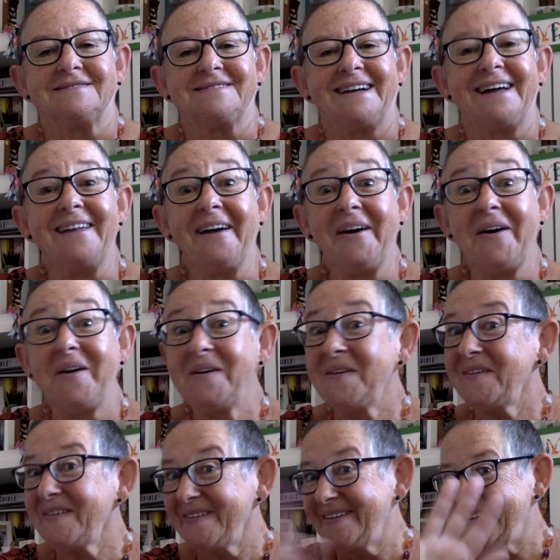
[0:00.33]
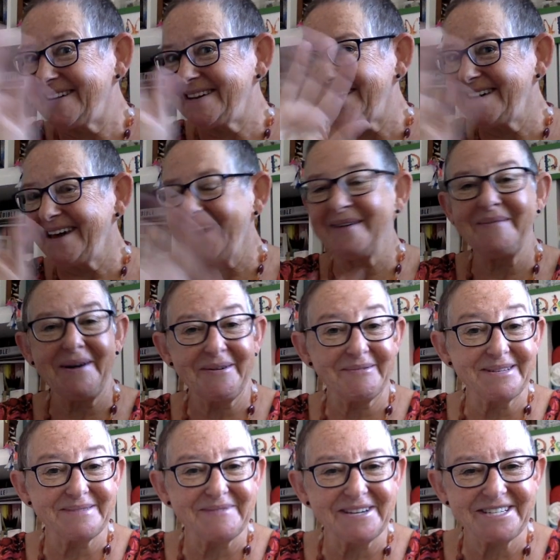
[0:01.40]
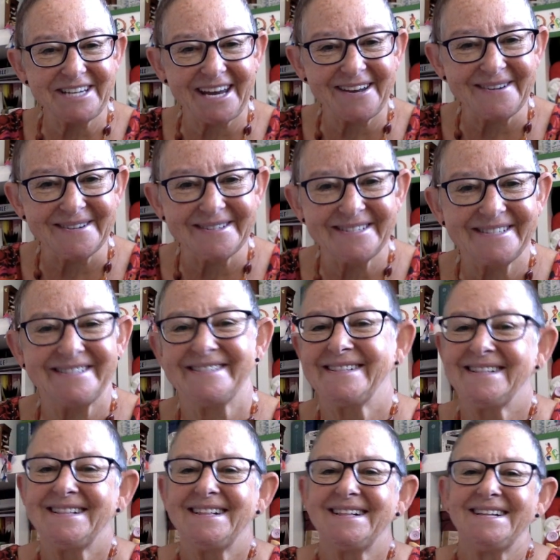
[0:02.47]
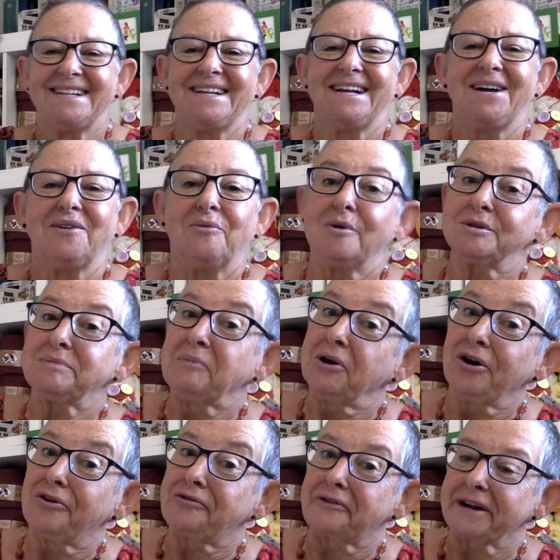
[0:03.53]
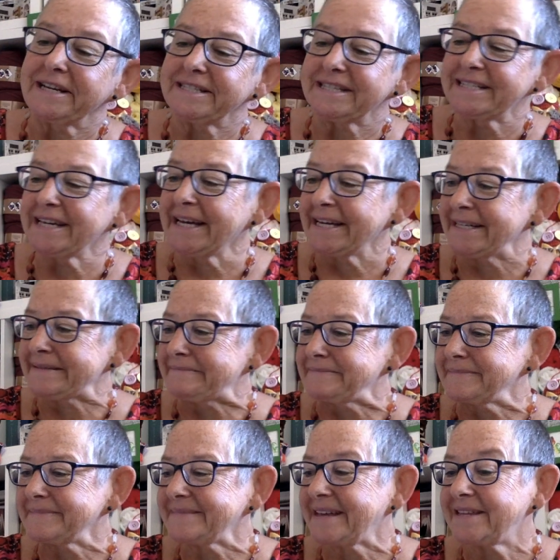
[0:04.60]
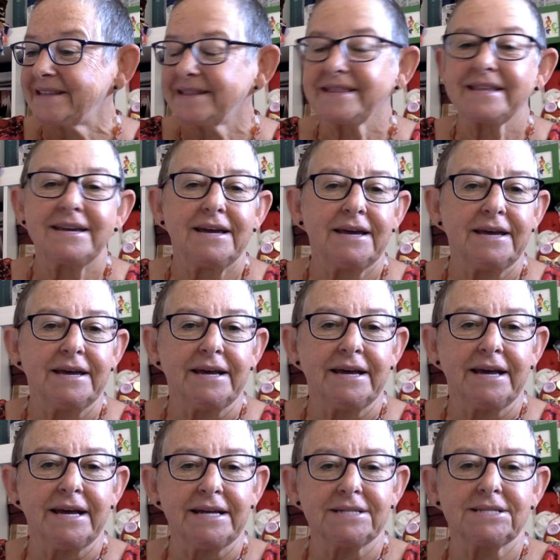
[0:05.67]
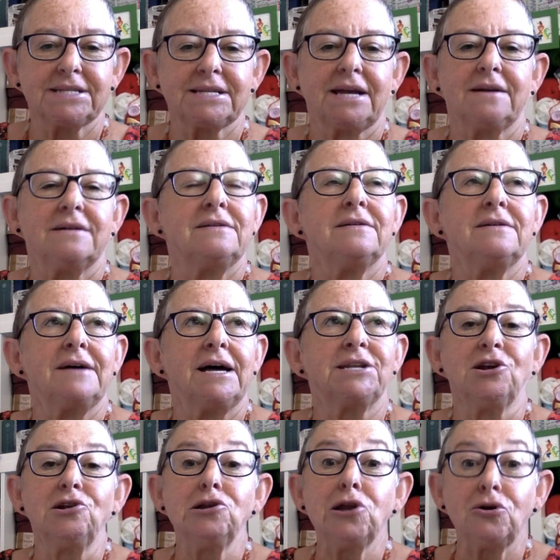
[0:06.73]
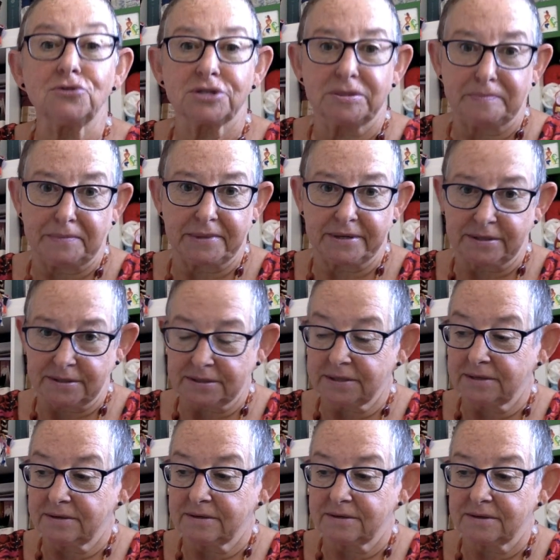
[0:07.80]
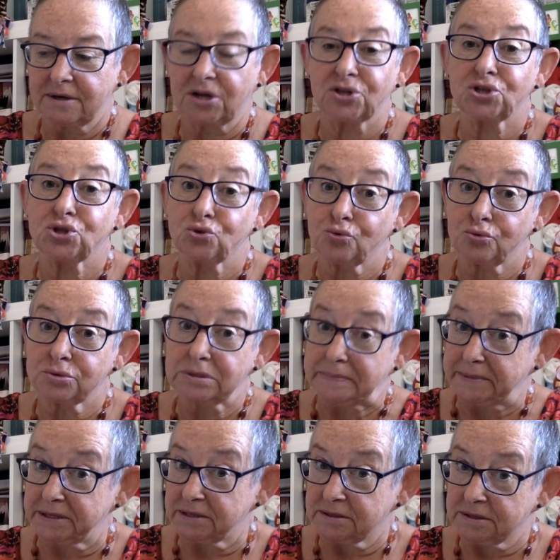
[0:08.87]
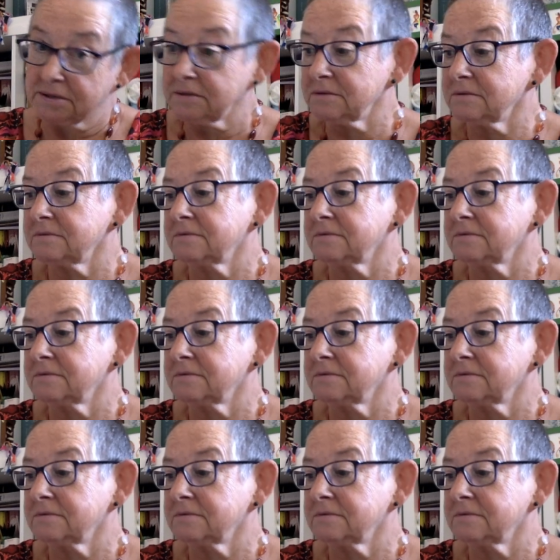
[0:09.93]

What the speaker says: Hello and welcome to my channel. What's my offering today? It's an allotment, assortment.